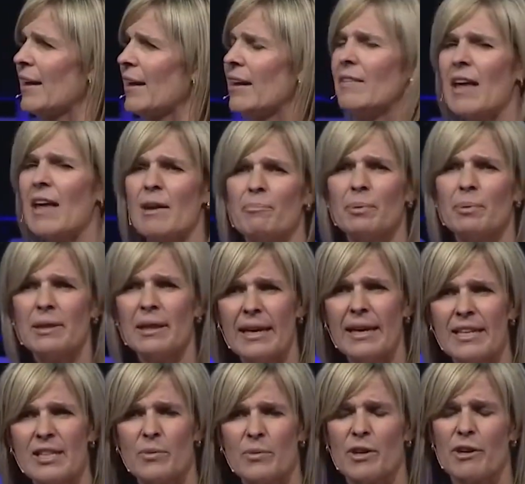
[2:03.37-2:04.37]
And in that
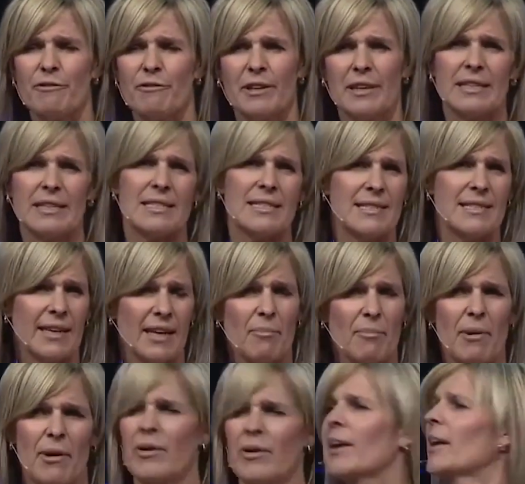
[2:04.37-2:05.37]
place when you're feeling sick
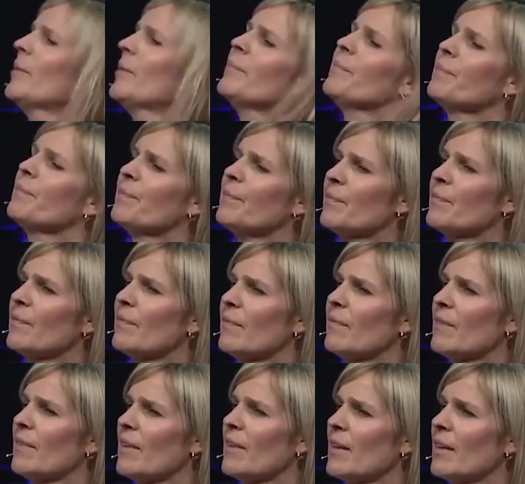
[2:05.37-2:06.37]
about it,
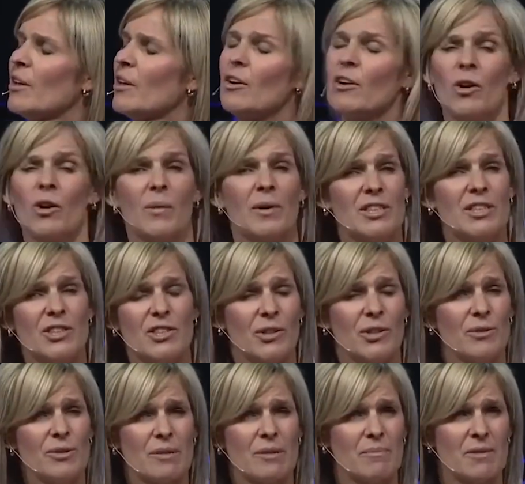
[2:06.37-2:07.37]
you don't know what to
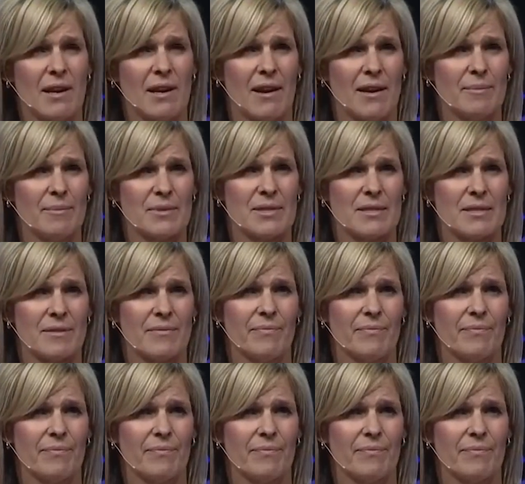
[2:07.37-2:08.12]
do sometimes.